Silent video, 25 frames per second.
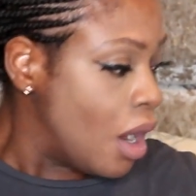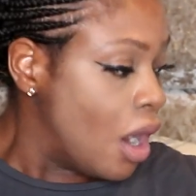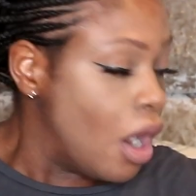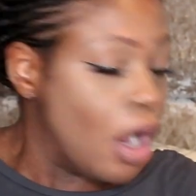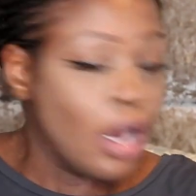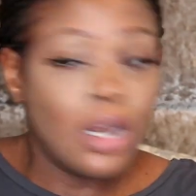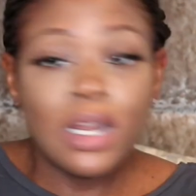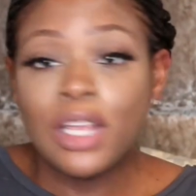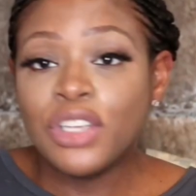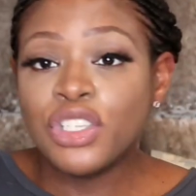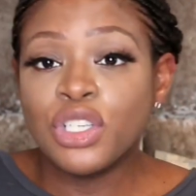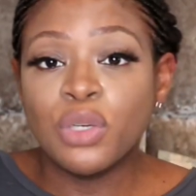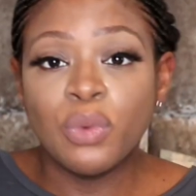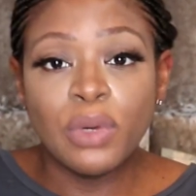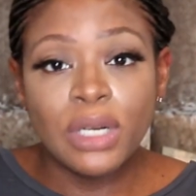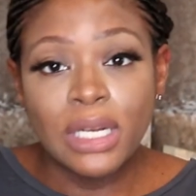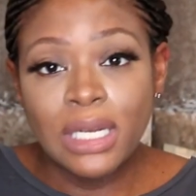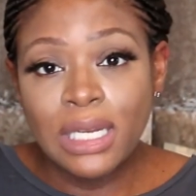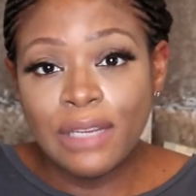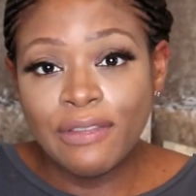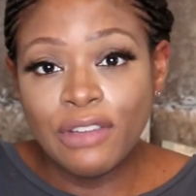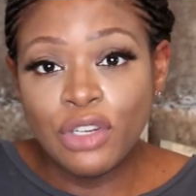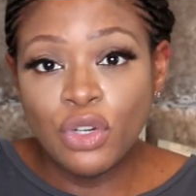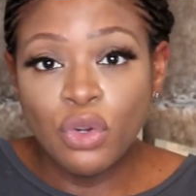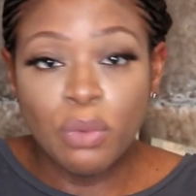unless you want to
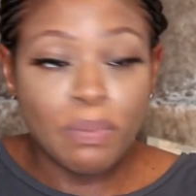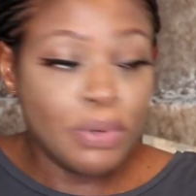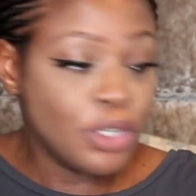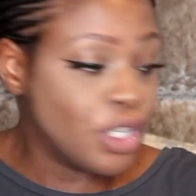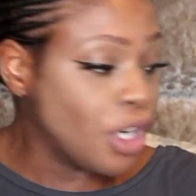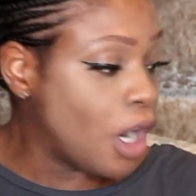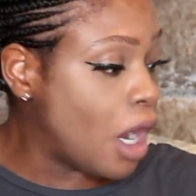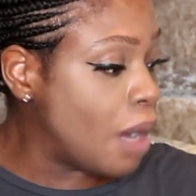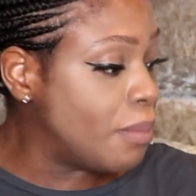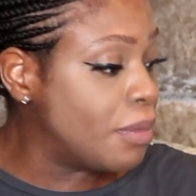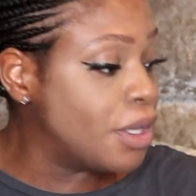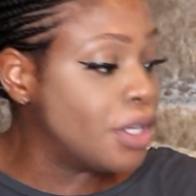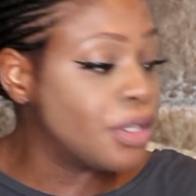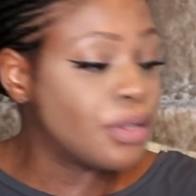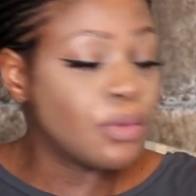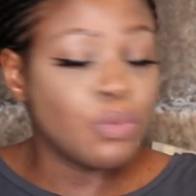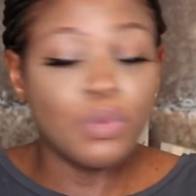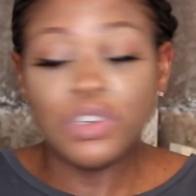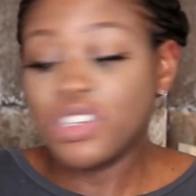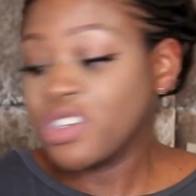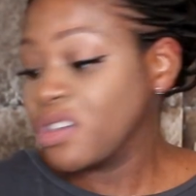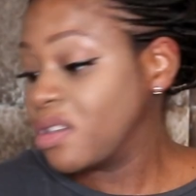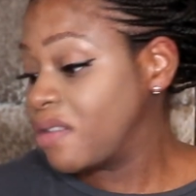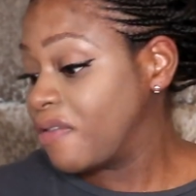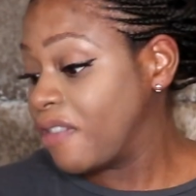leave in your pajamas,
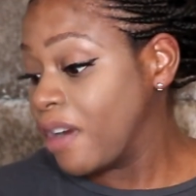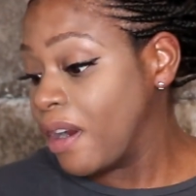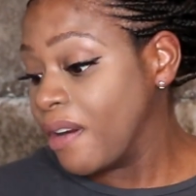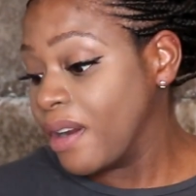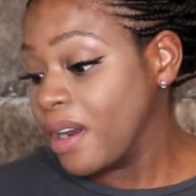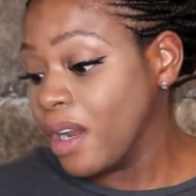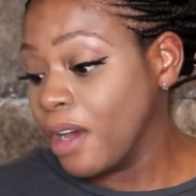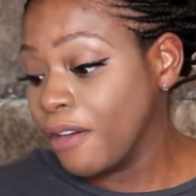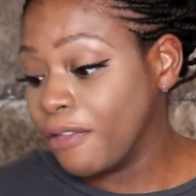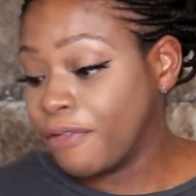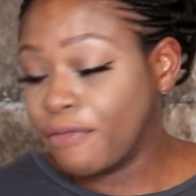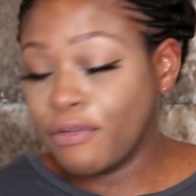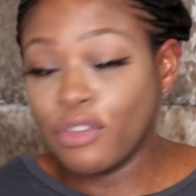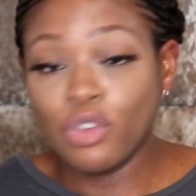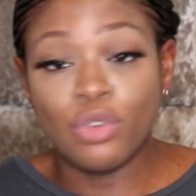which is fair enough.